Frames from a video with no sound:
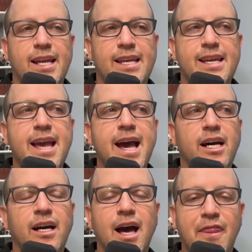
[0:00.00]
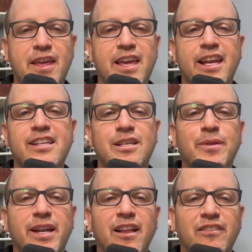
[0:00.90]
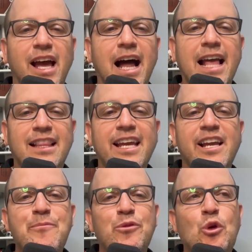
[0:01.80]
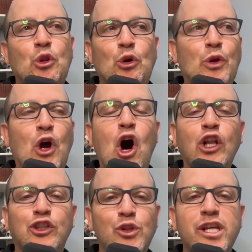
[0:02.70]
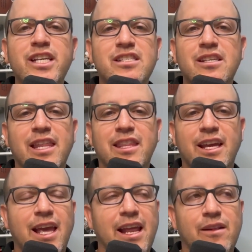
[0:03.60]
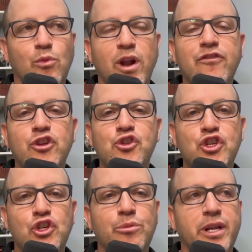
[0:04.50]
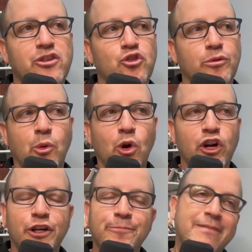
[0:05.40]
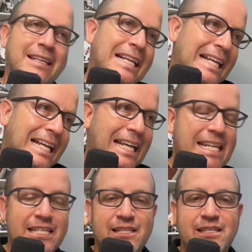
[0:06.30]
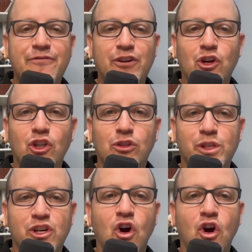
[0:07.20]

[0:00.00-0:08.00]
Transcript: Yeah, I think you need something else. I think we all do this, I think, in whatever you do, but as a reporter, it is difficult when you're